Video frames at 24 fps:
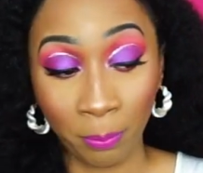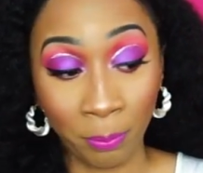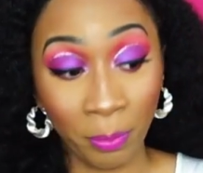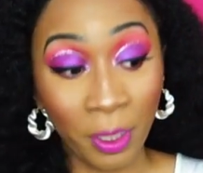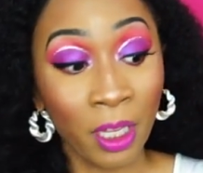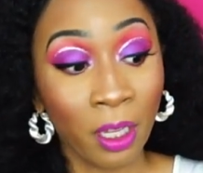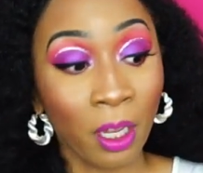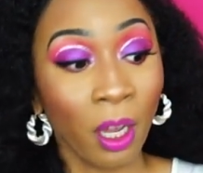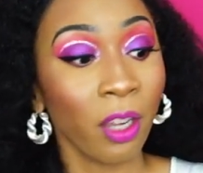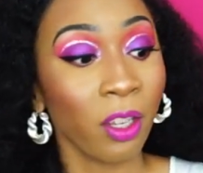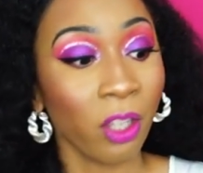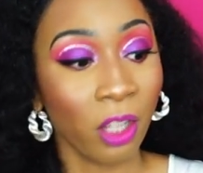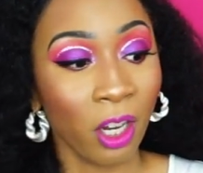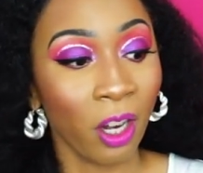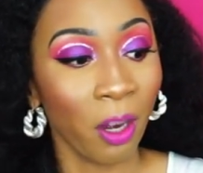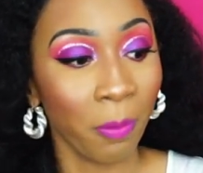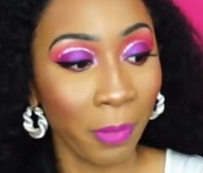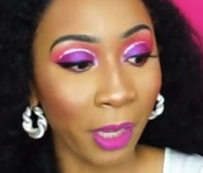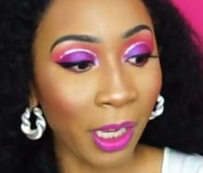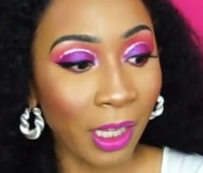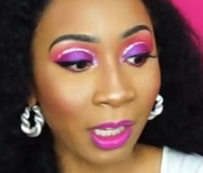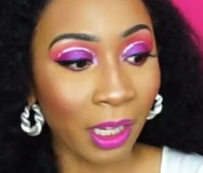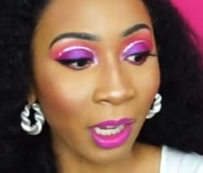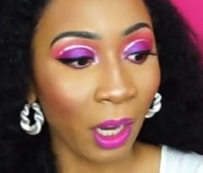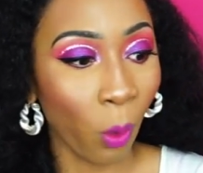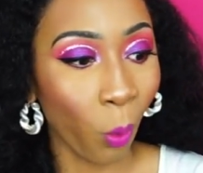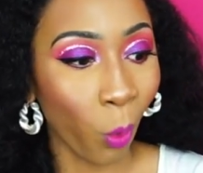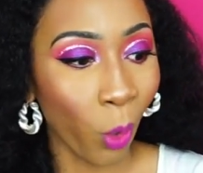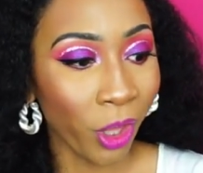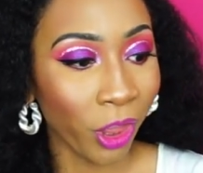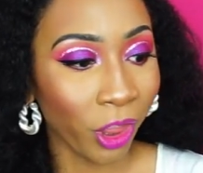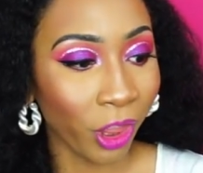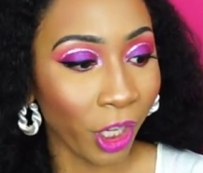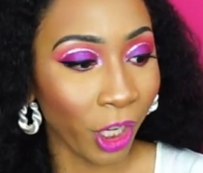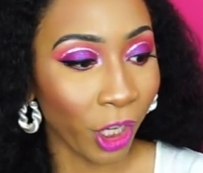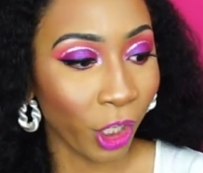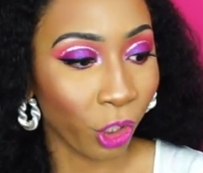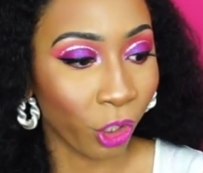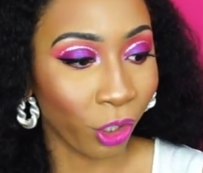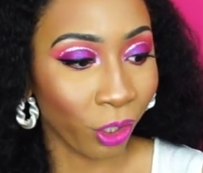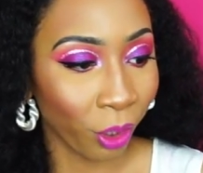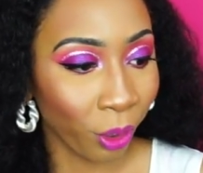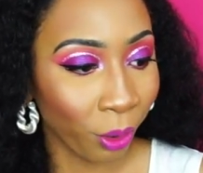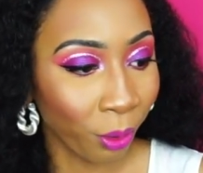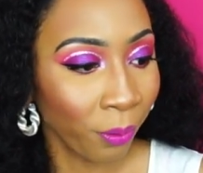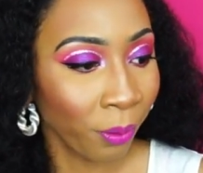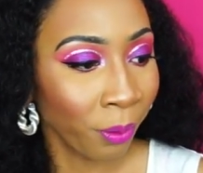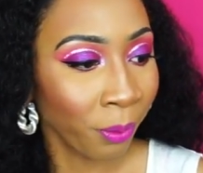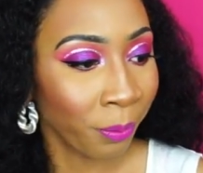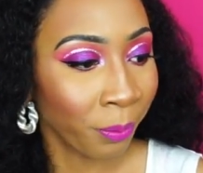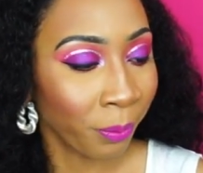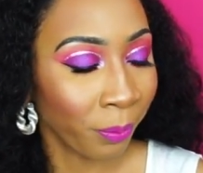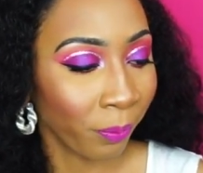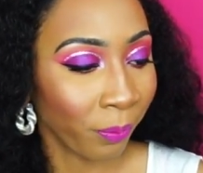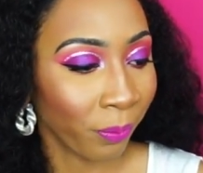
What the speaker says: because they're amazing at what they do.